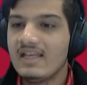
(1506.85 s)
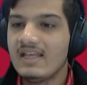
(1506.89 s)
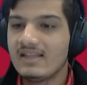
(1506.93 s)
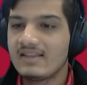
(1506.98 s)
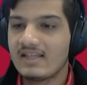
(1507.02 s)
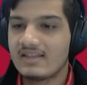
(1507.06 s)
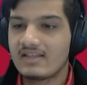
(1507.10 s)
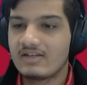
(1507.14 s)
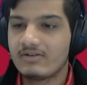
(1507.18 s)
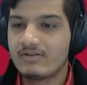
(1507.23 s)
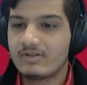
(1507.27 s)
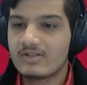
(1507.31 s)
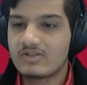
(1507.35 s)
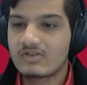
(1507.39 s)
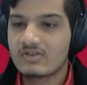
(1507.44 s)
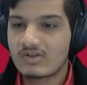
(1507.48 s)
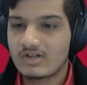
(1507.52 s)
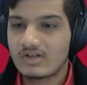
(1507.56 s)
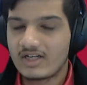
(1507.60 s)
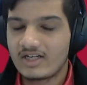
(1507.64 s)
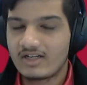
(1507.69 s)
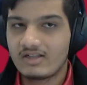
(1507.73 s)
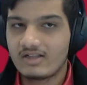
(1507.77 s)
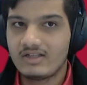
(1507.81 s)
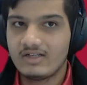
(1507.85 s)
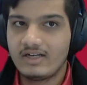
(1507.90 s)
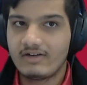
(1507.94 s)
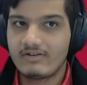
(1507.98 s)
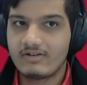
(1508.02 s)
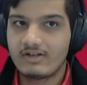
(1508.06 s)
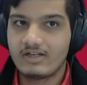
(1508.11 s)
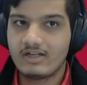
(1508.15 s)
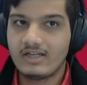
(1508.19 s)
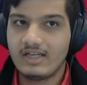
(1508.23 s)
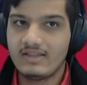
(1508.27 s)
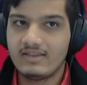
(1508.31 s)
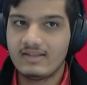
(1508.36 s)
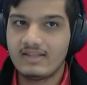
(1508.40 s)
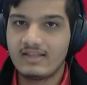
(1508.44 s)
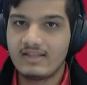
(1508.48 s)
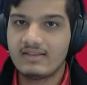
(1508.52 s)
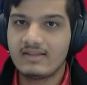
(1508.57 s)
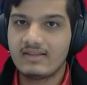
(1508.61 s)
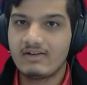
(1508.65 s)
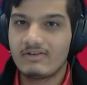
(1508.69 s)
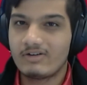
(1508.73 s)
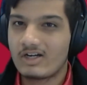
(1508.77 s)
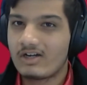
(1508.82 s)
that there is trial and error, and
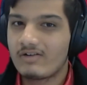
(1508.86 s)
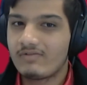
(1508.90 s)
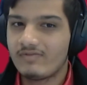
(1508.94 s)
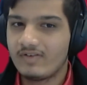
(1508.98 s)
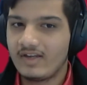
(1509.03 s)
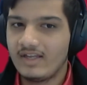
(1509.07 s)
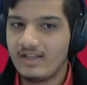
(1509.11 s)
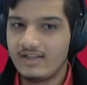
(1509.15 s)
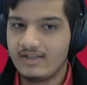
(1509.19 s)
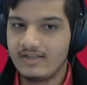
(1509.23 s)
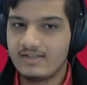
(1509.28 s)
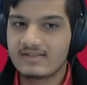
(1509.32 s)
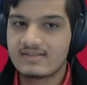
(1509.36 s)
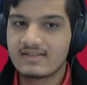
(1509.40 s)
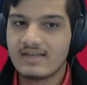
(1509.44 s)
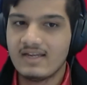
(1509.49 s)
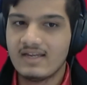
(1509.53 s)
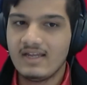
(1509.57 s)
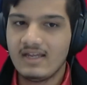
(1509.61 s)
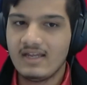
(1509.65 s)
then there are failures.